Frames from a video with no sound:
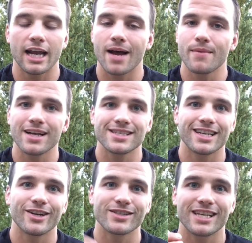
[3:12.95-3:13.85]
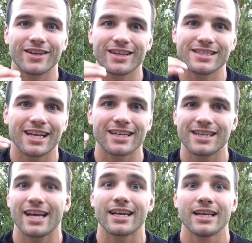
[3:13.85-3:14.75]
And I'm not sitting here
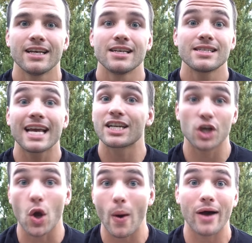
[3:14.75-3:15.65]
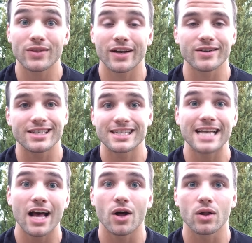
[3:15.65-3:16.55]
saying to go out there and
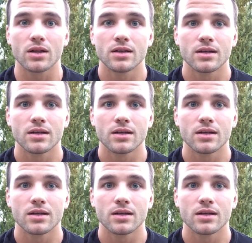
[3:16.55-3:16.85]
sell,